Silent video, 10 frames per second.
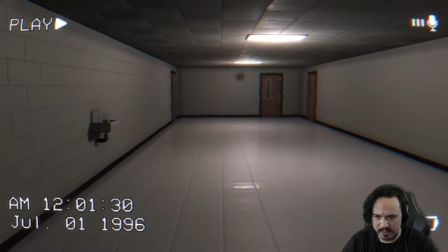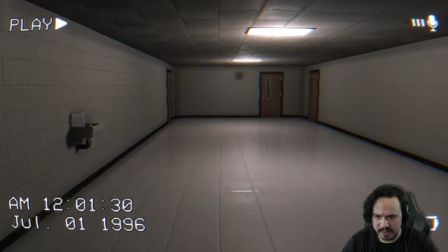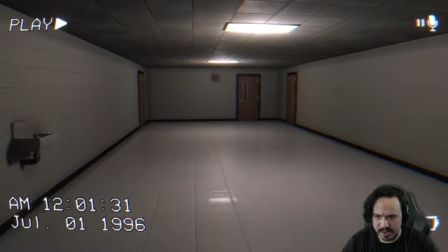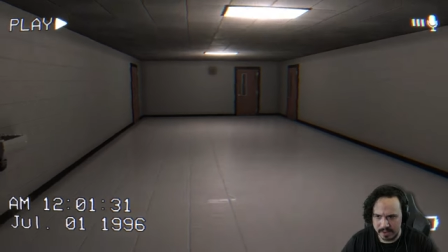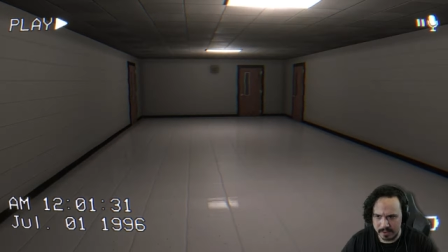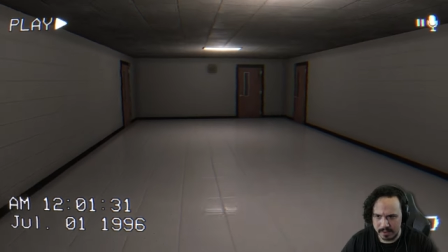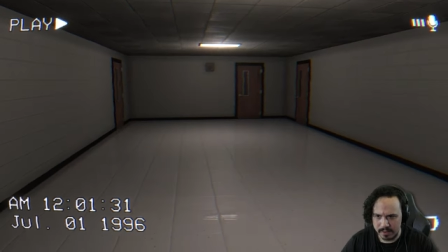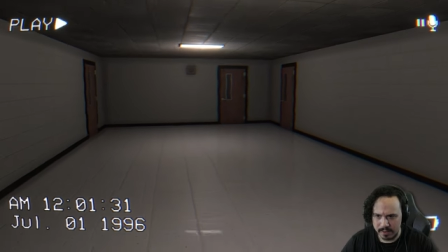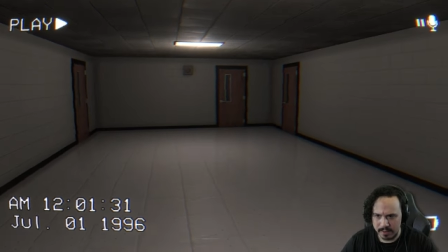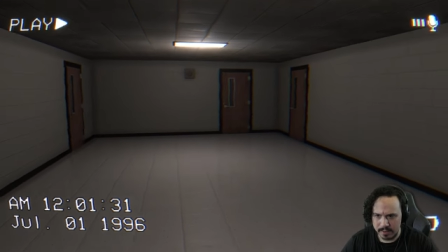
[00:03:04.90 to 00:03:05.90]
in there?
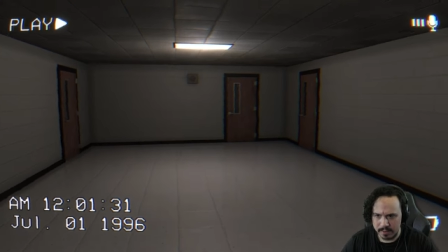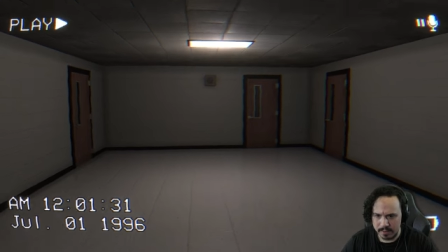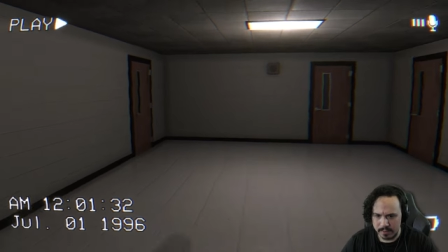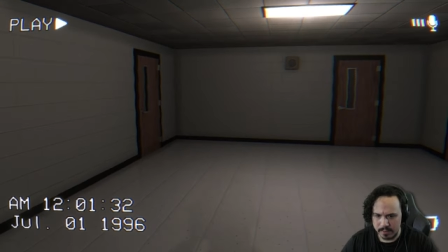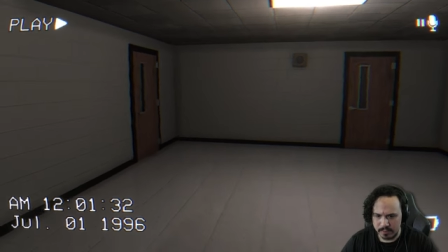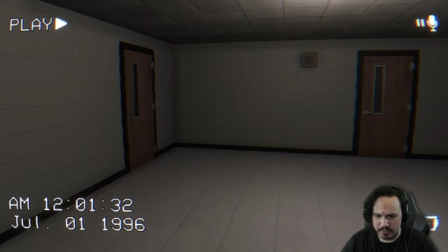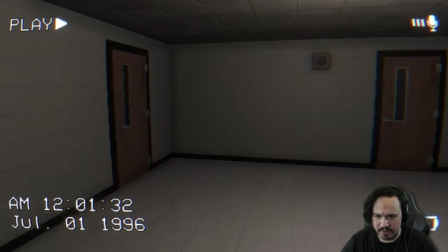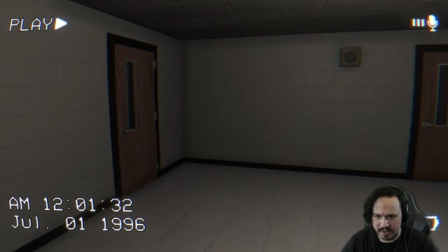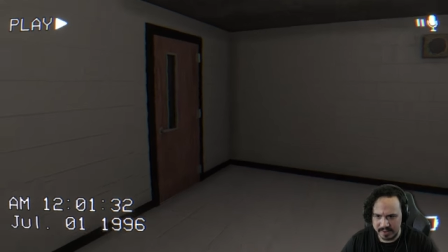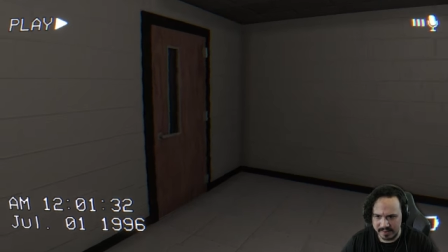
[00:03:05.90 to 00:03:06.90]

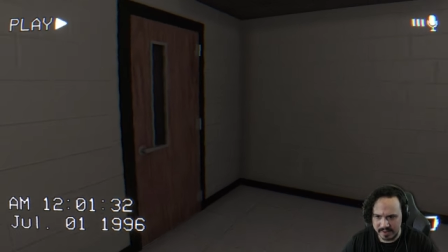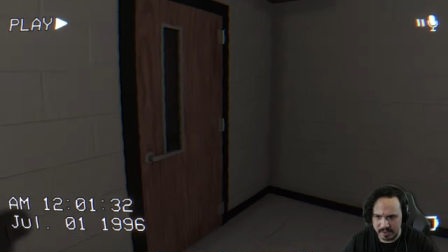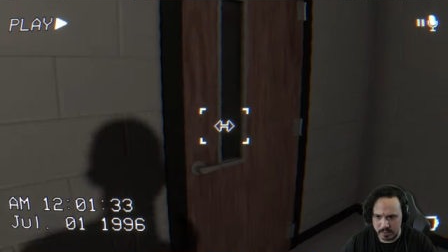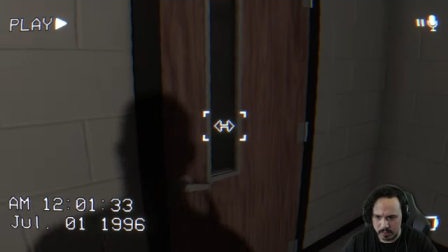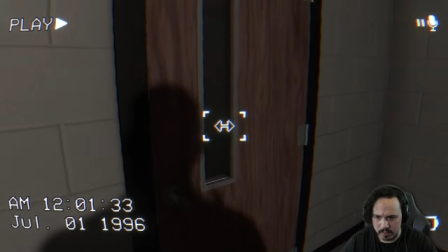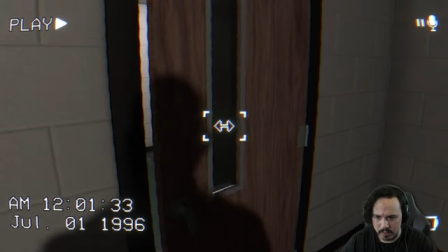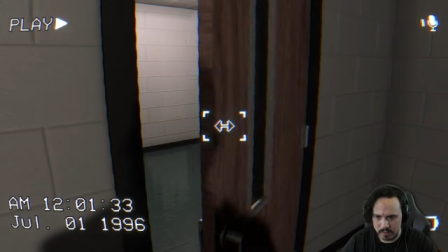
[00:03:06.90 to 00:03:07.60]
Should I continue?